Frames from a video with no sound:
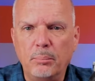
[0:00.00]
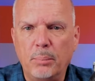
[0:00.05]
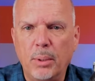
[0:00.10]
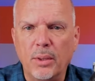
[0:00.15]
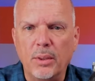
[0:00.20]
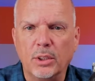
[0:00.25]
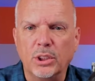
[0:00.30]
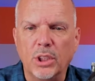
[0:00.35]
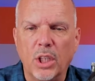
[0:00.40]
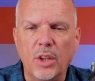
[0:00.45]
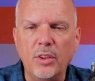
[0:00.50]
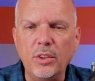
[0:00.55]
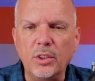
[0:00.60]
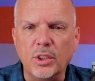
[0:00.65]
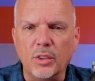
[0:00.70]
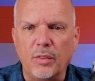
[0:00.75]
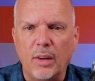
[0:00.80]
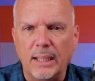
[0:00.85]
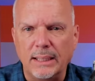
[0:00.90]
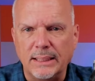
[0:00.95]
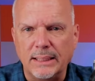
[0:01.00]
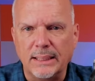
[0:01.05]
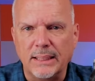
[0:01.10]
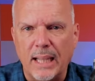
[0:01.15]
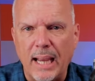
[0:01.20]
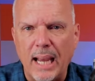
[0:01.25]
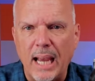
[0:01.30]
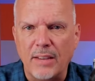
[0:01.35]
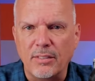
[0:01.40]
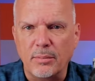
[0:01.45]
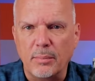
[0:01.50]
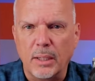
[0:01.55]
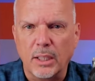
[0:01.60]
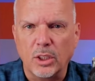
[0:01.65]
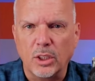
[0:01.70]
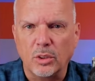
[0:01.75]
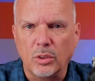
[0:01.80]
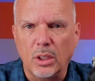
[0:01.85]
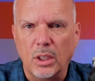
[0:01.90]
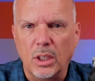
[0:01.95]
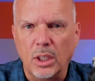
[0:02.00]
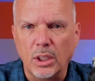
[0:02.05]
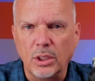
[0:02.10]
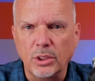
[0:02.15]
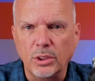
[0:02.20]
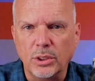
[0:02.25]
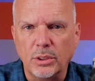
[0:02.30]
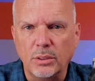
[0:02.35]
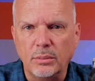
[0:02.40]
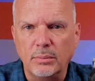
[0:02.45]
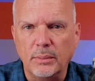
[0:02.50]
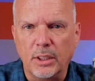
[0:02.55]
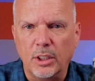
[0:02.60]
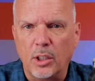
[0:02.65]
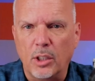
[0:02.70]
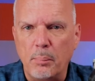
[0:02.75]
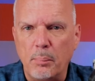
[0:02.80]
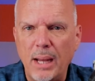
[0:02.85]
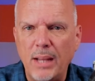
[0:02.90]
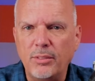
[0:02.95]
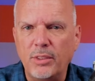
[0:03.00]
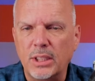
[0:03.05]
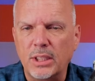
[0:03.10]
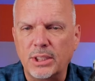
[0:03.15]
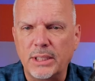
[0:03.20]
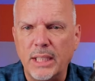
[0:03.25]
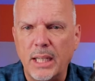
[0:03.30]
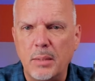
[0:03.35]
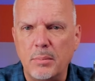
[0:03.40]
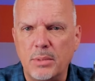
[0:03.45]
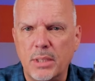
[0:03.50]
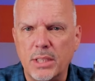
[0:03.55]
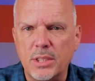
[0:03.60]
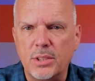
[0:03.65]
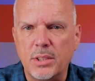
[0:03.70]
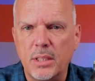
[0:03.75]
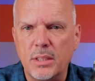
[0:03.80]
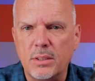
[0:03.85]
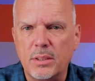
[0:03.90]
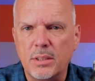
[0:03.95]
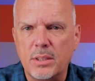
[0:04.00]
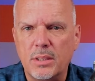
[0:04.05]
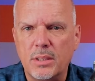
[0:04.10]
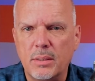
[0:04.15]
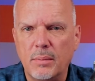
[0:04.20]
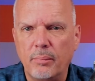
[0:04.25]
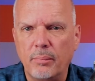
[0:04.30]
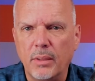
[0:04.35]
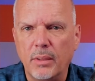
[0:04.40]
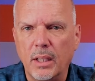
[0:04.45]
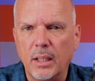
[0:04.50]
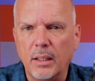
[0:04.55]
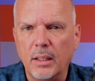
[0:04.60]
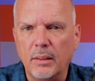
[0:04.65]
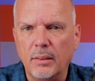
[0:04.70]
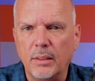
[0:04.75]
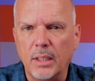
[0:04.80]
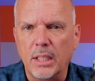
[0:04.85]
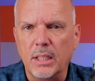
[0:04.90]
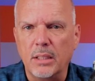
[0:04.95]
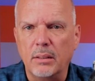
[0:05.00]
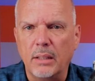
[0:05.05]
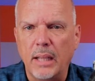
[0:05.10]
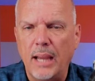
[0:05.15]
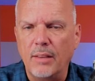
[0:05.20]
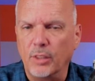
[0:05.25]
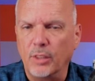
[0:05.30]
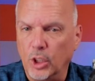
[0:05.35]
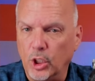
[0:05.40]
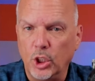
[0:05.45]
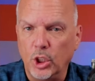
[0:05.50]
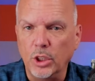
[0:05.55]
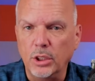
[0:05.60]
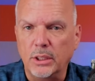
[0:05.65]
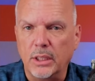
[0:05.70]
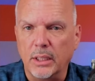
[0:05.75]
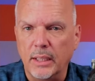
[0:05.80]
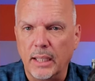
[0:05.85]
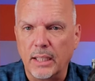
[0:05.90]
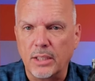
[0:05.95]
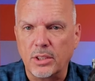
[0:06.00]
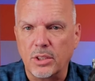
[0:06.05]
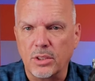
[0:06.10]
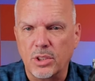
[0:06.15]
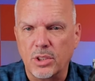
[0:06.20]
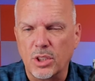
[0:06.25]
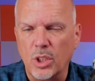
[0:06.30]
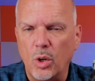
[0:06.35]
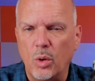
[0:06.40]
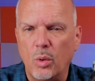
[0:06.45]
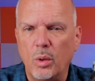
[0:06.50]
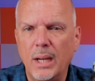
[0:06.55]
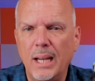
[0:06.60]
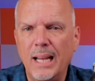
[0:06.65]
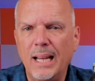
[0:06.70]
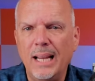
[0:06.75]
But there's other devices I have in my garage that are about the same distance that have a good connection. So